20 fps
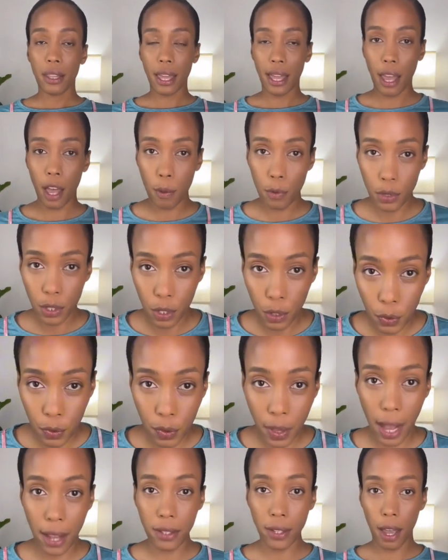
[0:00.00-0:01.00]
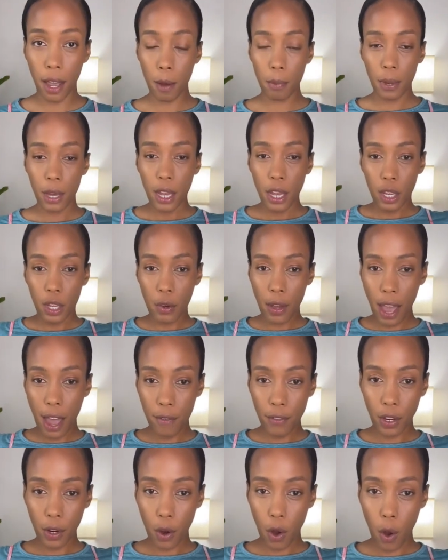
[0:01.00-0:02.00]
That helps you flex up. You
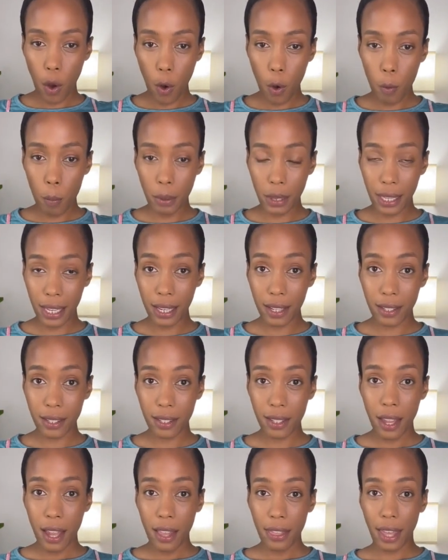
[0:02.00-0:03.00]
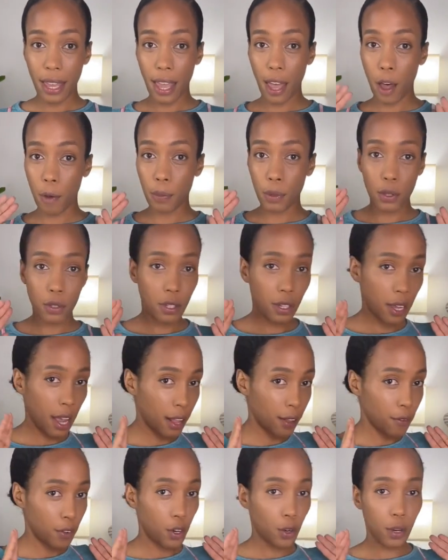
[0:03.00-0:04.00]
have your obliques. They help you to
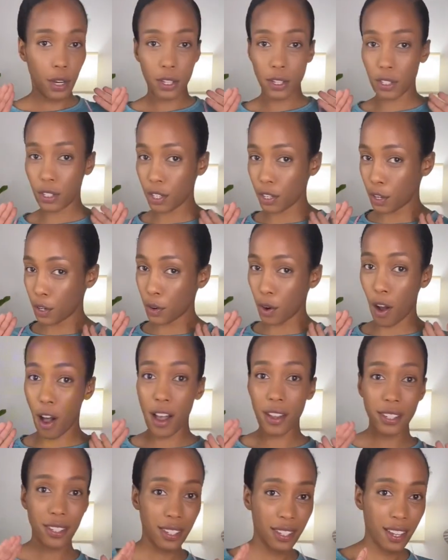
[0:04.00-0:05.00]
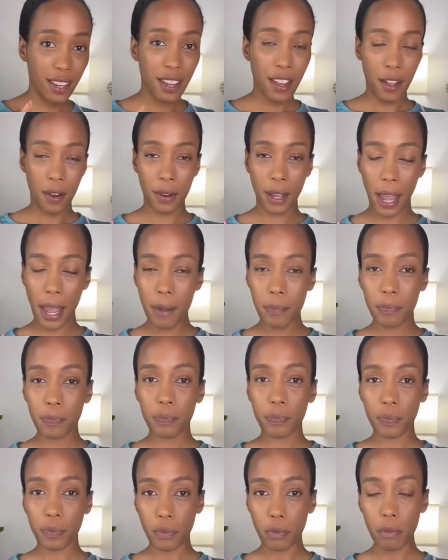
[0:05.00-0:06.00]
kind of crisscross, okay?
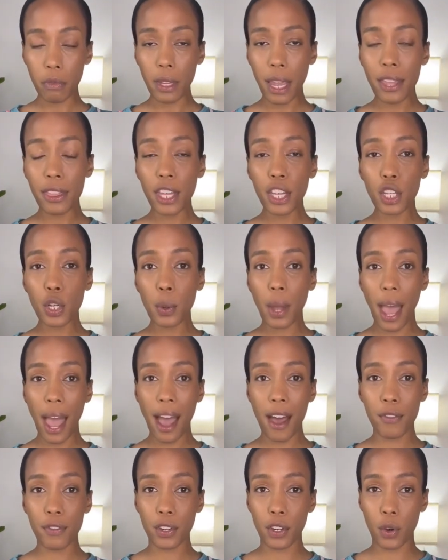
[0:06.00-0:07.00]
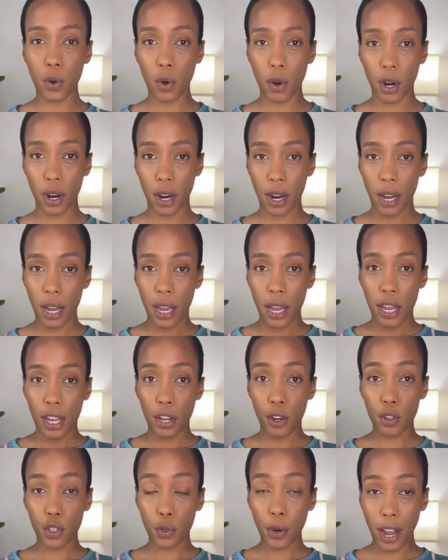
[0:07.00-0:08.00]
And then you have your
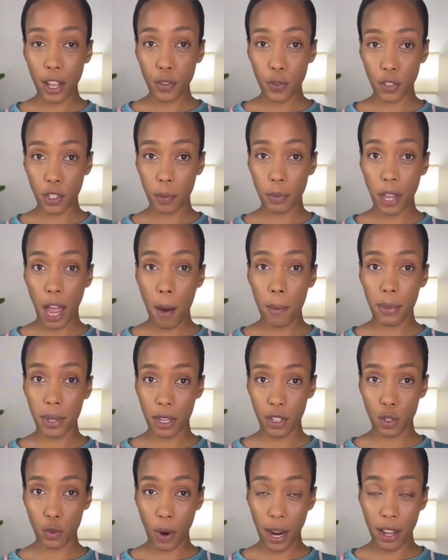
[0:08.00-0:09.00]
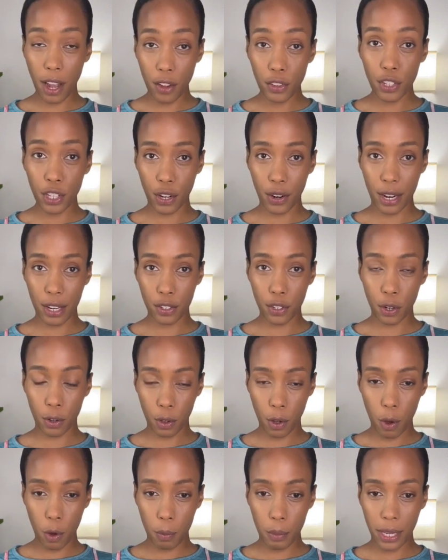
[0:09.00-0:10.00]
transverse abdominis right under your
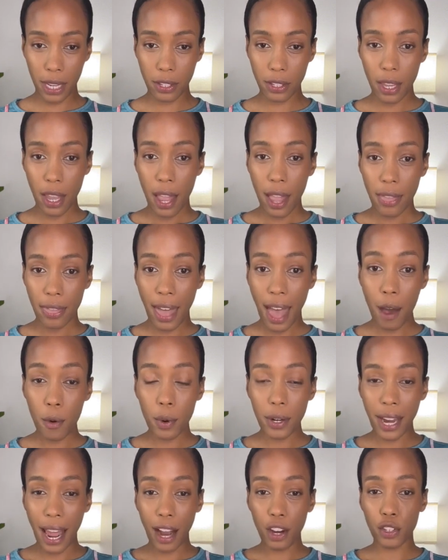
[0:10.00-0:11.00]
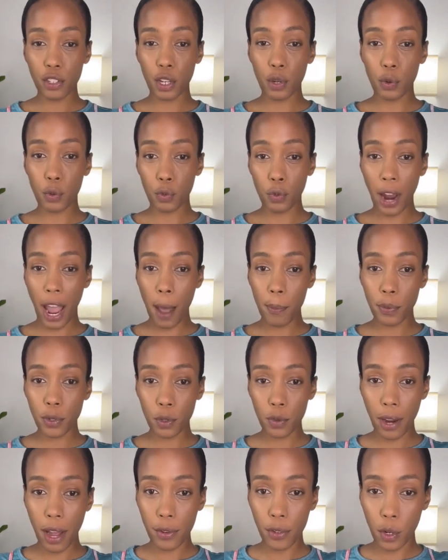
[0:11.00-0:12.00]
internal obliques. That one actually wraps
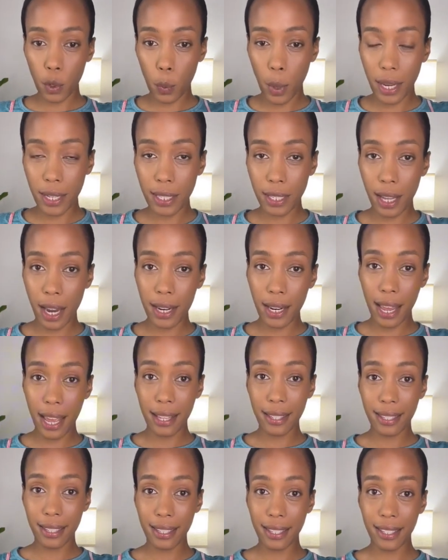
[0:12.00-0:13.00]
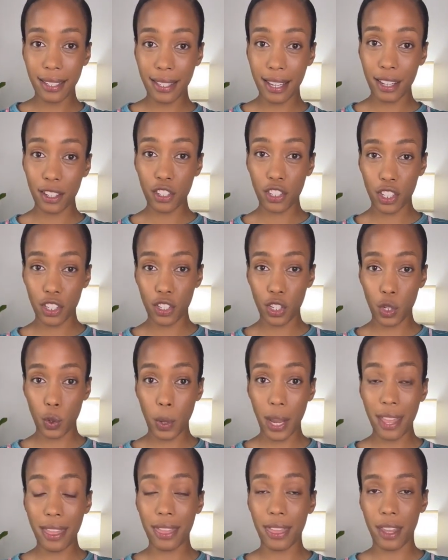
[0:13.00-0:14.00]
around your waistline and cinches
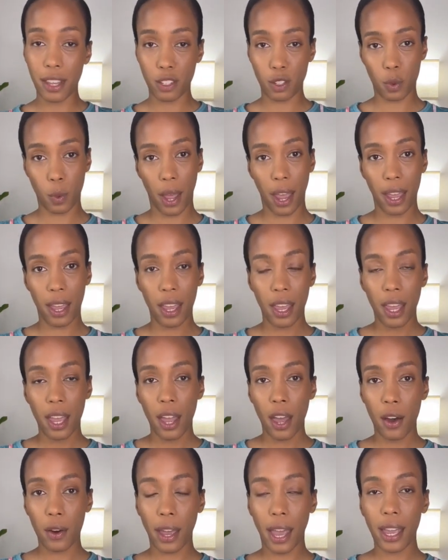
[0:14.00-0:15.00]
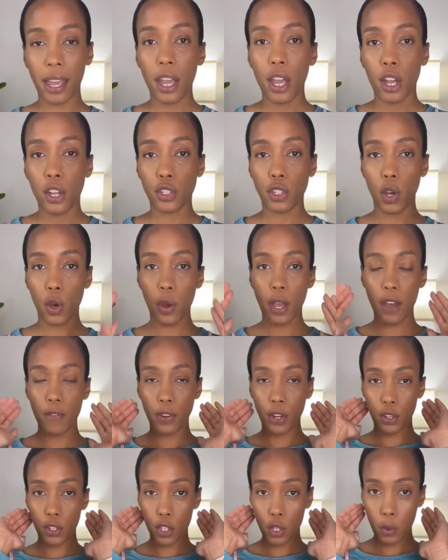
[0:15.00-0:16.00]
you in this way. Okay, so
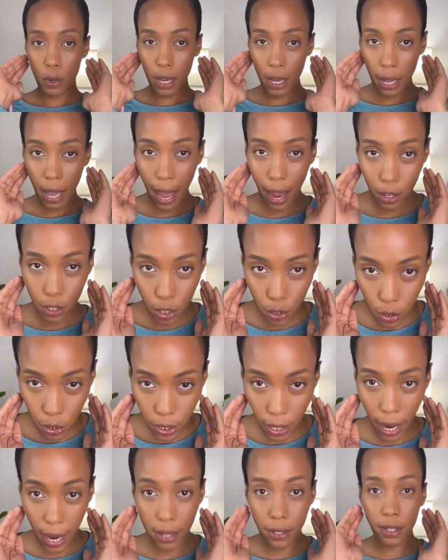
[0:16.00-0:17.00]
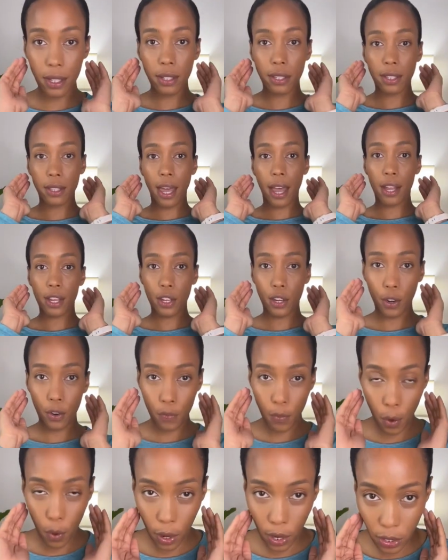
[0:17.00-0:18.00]
if you're doing exercises that you're
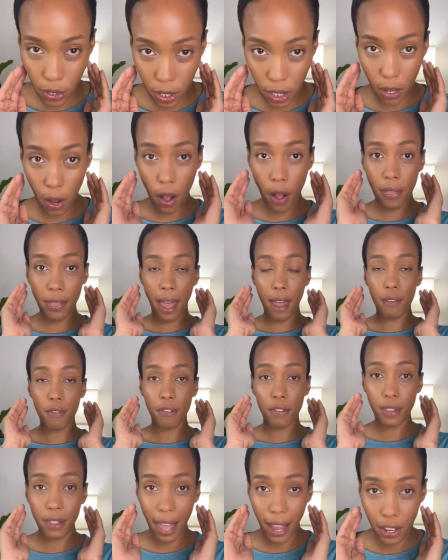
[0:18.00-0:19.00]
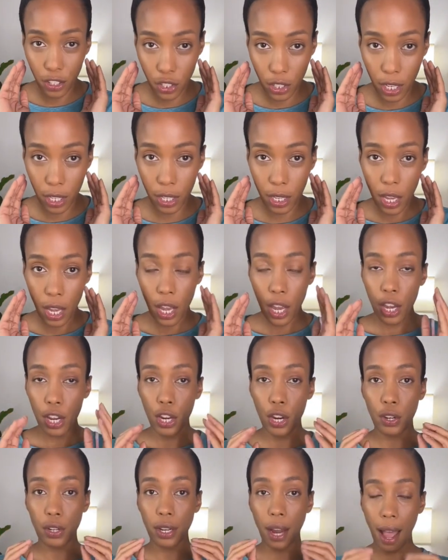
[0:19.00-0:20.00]
focusing on that flexion,
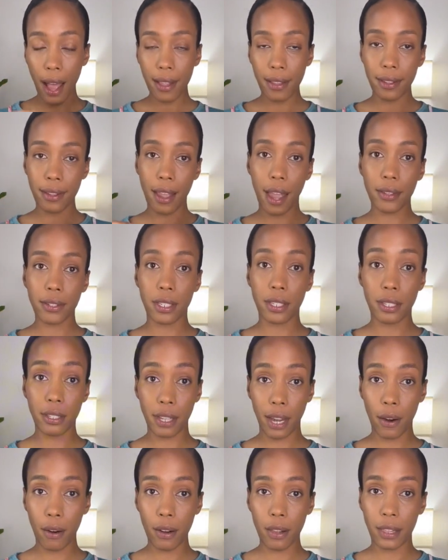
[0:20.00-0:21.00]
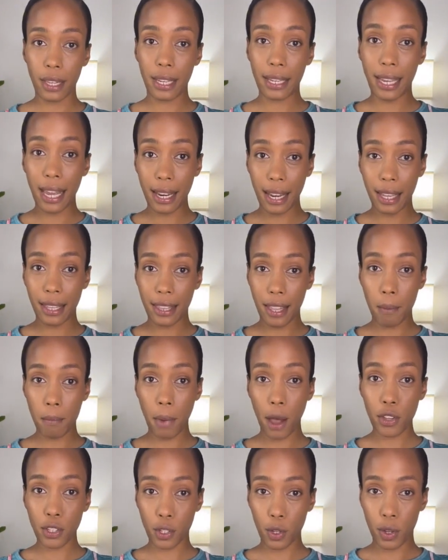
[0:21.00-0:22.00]
you're not necessarily getting the
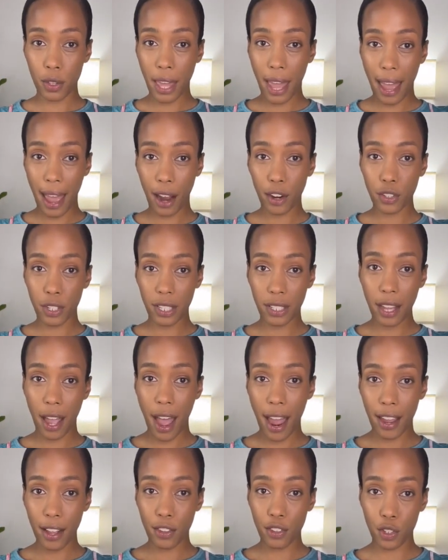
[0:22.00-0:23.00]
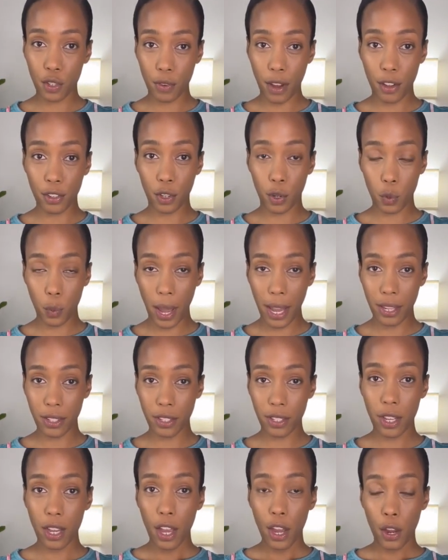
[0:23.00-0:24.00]
muscle that actually tightens around your
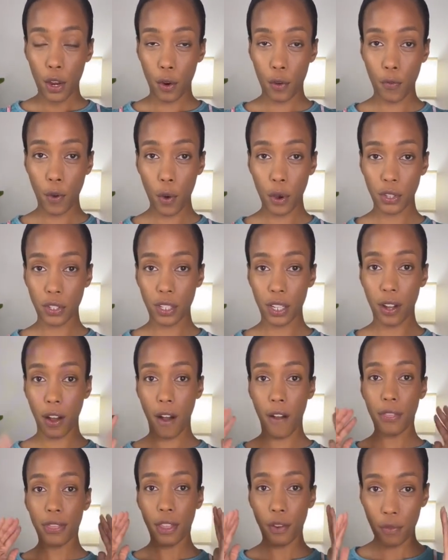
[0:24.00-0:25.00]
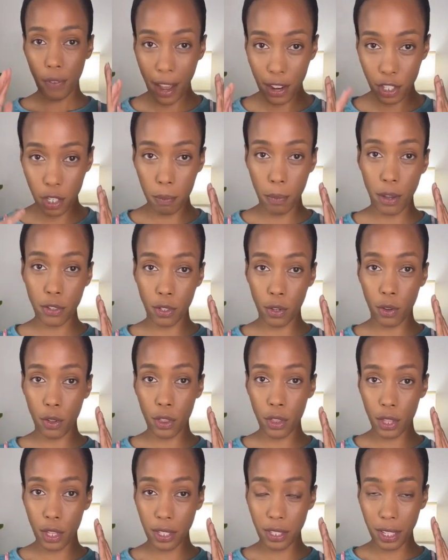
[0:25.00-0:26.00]
waist. You're focusing on the flexion muscle,
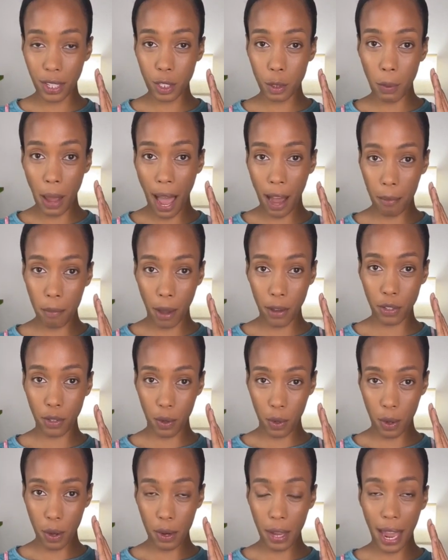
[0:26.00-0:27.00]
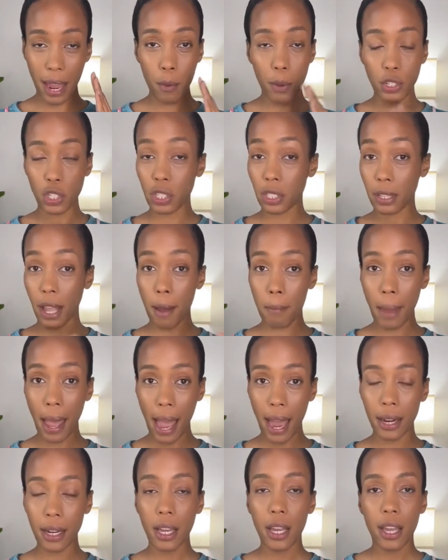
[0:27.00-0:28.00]
the six-pack muscle, okay, which is not
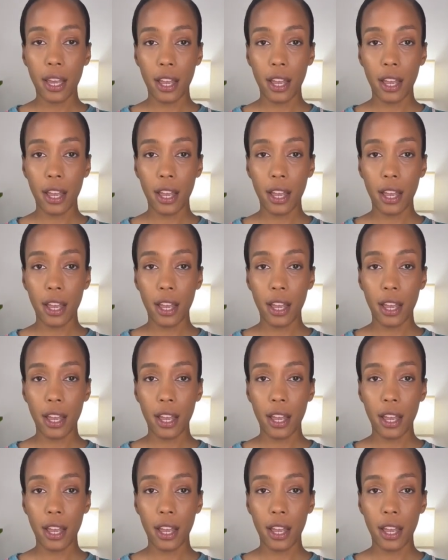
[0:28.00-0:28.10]
bad.